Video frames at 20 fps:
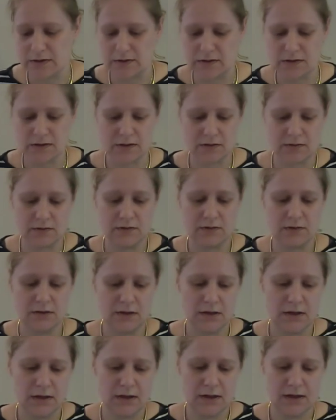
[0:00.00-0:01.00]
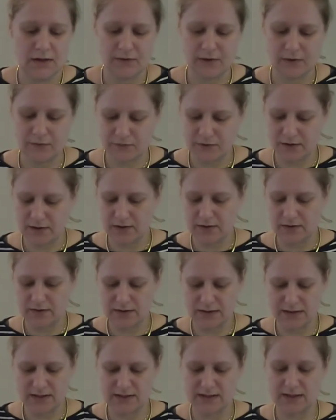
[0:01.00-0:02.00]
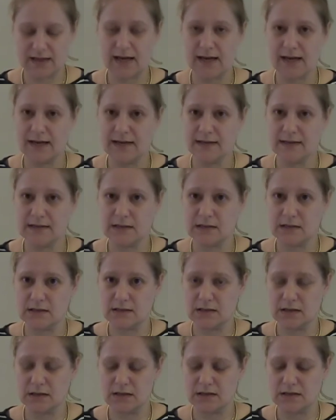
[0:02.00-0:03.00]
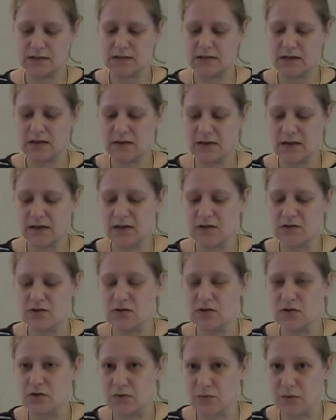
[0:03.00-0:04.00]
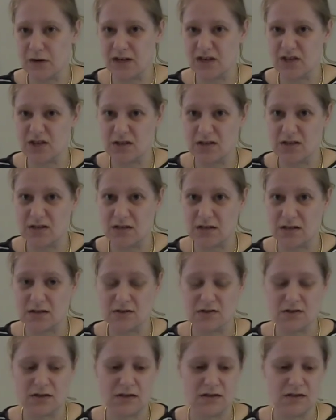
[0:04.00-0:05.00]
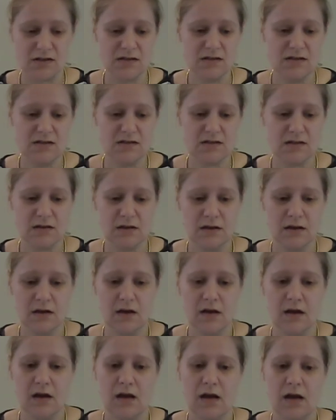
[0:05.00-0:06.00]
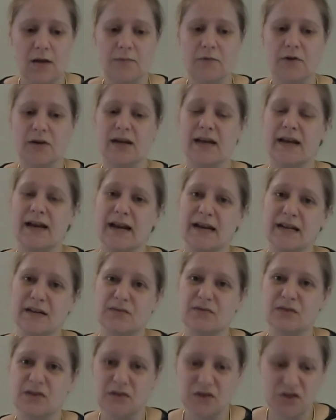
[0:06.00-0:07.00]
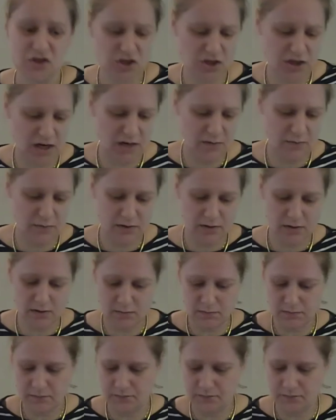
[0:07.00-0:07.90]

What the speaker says: So if I fill in these cakes, I think it's also the regular sultans. You can kind of feel the shape on them.